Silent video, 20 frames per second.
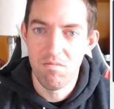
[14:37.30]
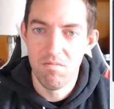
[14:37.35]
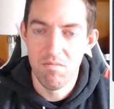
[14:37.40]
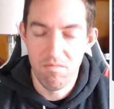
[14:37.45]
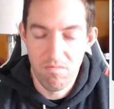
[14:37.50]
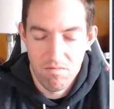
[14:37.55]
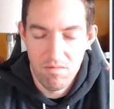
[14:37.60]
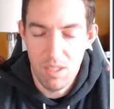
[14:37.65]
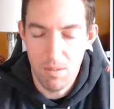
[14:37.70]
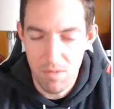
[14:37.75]

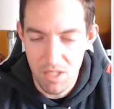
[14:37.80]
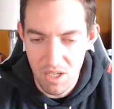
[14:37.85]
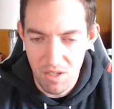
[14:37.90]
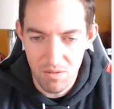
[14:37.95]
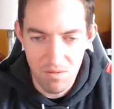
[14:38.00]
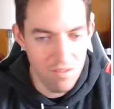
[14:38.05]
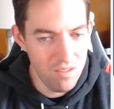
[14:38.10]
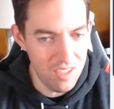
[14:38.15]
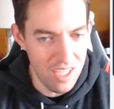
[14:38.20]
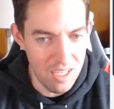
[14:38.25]
let me
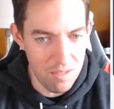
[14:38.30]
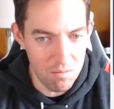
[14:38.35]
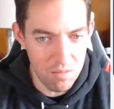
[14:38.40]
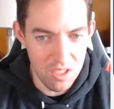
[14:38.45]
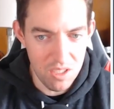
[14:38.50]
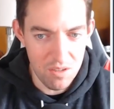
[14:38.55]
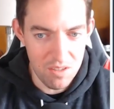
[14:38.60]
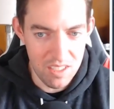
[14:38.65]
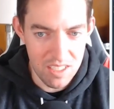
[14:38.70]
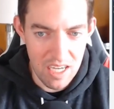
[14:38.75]
know down
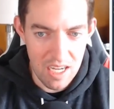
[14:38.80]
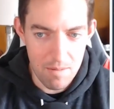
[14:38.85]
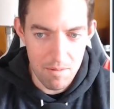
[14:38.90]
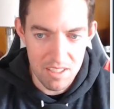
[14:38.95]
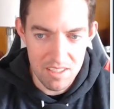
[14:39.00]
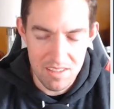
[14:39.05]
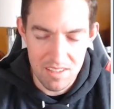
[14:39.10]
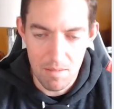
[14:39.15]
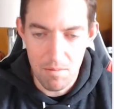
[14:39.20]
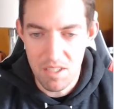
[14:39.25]
below in the
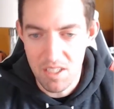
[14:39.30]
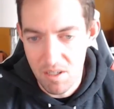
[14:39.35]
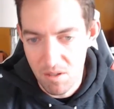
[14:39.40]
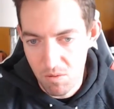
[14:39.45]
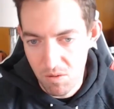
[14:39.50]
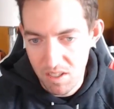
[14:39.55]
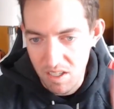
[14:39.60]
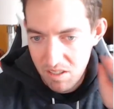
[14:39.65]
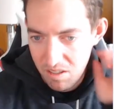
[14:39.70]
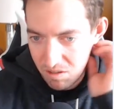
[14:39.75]
comments. Let me know
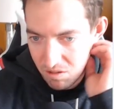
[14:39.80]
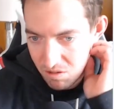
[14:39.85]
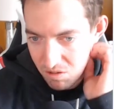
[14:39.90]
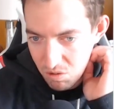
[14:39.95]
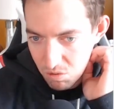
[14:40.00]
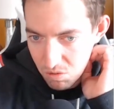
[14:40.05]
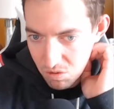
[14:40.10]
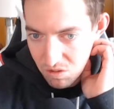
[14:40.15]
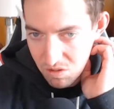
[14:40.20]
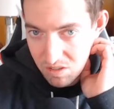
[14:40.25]
what other
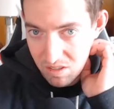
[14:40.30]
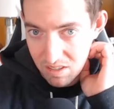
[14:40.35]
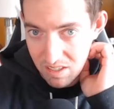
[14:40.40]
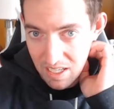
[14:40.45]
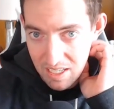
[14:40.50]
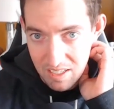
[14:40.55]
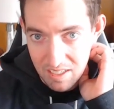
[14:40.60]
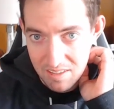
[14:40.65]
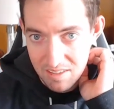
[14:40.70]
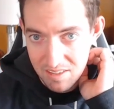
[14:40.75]
tools you'd
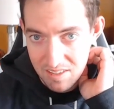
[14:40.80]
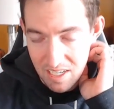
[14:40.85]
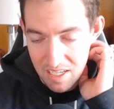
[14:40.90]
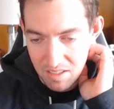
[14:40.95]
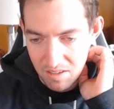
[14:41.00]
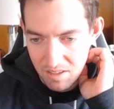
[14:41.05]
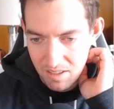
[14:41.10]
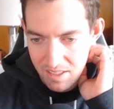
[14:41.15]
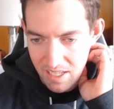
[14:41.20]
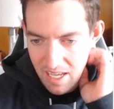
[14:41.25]
like us to take
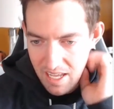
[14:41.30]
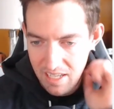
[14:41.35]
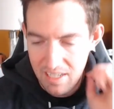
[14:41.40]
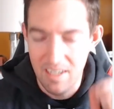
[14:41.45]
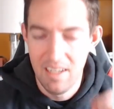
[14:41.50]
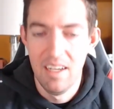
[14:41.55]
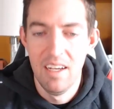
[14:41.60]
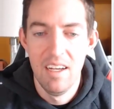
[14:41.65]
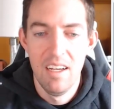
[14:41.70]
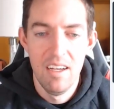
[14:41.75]
a look at.
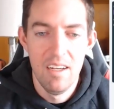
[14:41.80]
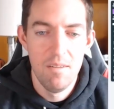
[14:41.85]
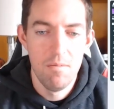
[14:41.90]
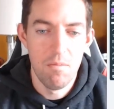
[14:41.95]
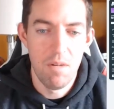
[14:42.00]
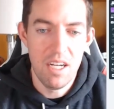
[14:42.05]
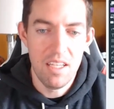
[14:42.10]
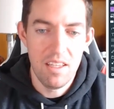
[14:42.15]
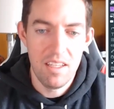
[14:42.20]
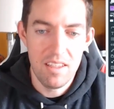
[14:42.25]

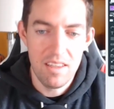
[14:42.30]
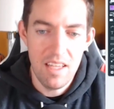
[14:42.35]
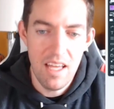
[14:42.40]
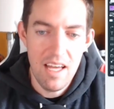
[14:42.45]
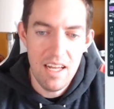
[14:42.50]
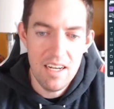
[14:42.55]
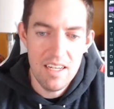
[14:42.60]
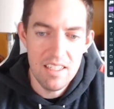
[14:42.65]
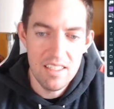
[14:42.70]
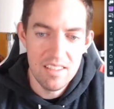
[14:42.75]
But I think
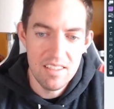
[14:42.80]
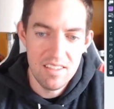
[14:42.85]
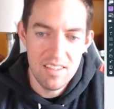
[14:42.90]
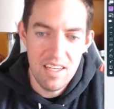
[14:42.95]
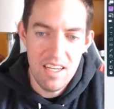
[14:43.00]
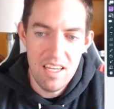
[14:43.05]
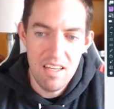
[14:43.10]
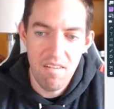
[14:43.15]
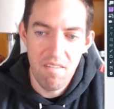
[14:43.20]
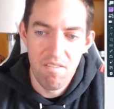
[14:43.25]
that is
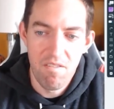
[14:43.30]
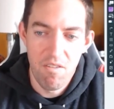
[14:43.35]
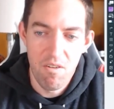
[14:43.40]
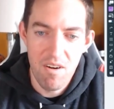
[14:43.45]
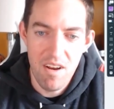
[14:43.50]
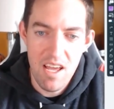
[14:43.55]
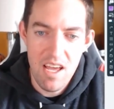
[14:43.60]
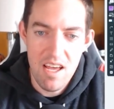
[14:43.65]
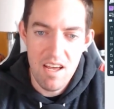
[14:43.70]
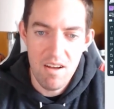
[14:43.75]
it for
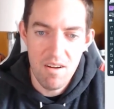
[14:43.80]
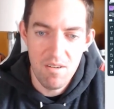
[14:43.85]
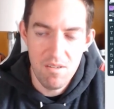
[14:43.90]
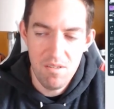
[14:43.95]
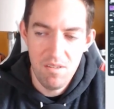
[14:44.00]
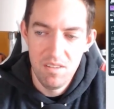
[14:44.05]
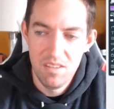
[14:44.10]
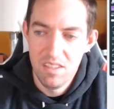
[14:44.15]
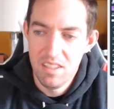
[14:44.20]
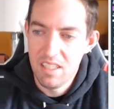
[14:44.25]

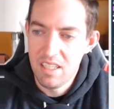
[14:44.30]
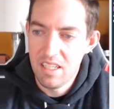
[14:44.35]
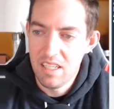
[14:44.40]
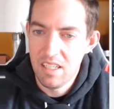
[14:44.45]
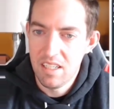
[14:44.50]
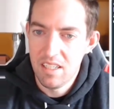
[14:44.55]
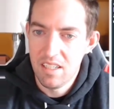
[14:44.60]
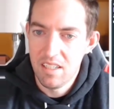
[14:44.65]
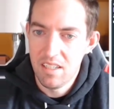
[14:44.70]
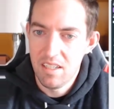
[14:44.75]
now.
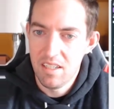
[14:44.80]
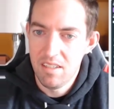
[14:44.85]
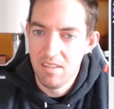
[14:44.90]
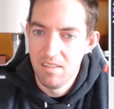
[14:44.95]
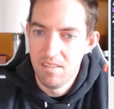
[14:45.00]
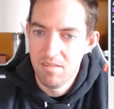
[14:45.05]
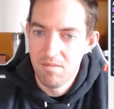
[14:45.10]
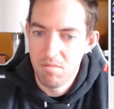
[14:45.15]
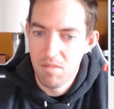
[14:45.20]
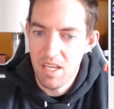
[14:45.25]
And
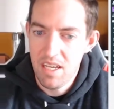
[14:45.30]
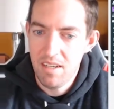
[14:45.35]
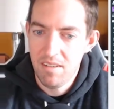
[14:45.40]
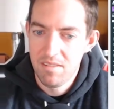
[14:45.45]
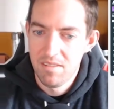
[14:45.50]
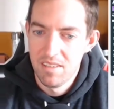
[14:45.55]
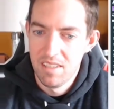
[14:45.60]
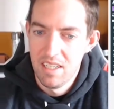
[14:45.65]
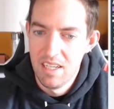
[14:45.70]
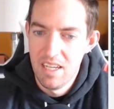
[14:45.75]
yeah,
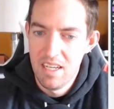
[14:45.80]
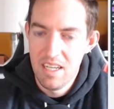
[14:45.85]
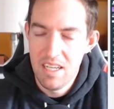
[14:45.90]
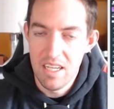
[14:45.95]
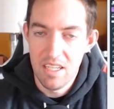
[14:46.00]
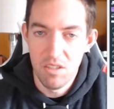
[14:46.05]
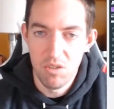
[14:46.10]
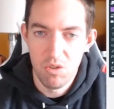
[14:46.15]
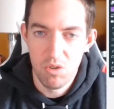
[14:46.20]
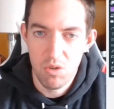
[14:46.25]

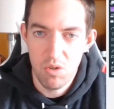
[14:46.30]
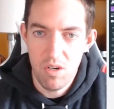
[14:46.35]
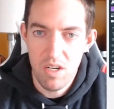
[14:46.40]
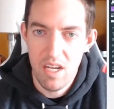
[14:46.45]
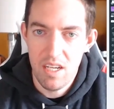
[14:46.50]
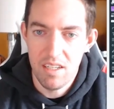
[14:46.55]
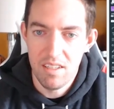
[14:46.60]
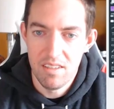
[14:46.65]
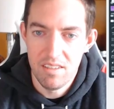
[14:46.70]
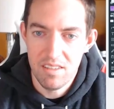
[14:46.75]

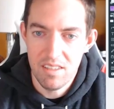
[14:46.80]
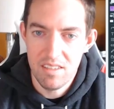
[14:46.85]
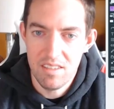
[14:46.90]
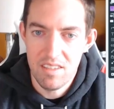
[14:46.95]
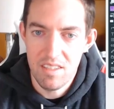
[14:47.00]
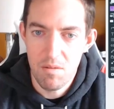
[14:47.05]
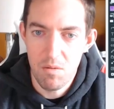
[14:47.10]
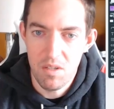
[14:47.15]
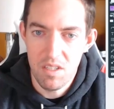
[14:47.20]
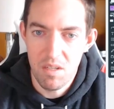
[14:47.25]
enjoy. Let's
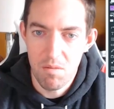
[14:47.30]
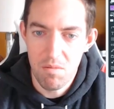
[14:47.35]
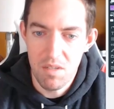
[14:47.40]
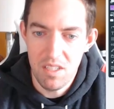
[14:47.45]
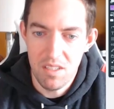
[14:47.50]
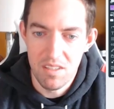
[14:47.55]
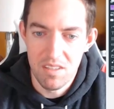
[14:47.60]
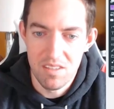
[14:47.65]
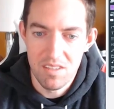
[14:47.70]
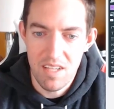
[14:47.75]
see what we can
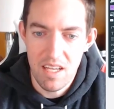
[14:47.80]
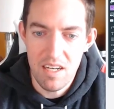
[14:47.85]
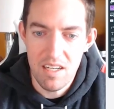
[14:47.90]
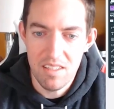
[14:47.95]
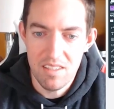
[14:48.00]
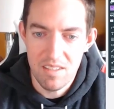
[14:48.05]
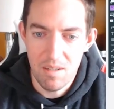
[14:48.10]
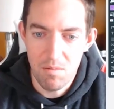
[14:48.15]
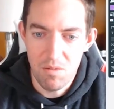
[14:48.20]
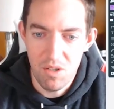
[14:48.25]
build. Send
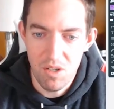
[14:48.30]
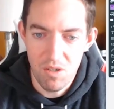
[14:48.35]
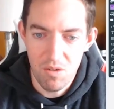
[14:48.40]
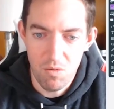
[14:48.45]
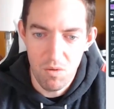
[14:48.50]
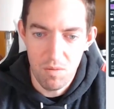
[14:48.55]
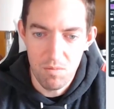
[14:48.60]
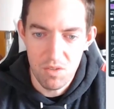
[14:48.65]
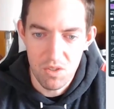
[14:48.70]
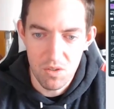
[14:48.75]
us some of your
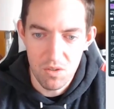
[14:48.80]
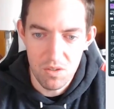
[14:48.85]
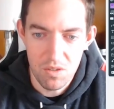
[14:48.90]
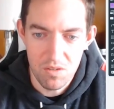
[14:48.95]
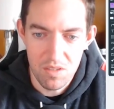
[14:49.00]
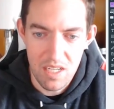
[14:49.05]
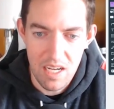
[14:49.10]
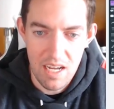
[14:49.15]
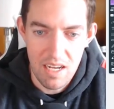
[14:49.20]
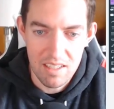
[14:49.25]

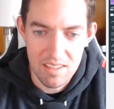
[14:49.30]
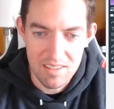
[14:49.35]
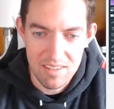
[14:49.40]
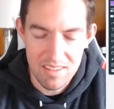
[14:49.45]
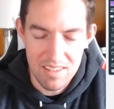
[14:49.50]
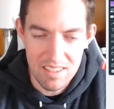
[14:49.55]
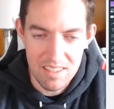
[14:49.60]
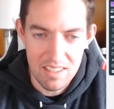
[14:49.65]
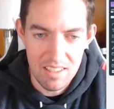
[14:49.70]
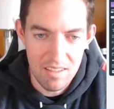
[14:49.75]
Whimsical
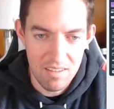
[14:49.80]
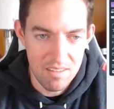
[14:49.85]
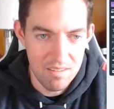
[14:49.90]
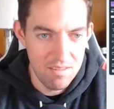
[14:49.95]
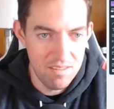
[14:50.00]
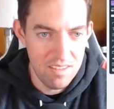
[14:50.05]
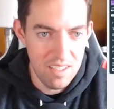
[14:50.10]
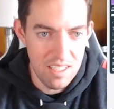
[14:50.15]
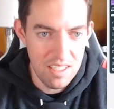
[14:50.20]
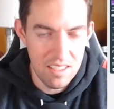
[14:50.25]
docs and
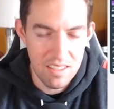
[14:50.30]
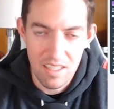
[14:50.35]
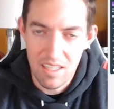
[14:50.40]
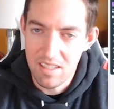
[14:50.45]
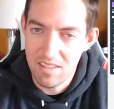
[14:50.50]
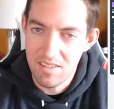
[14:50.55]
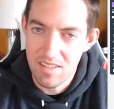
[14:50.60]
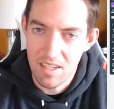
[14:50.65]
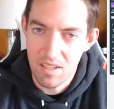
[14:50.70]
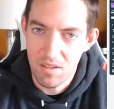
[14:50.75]
let
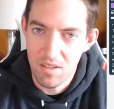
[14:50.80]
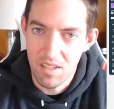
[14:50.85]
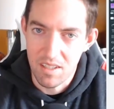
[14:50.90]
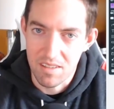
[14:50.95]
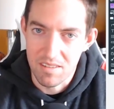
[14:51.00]
us take a look.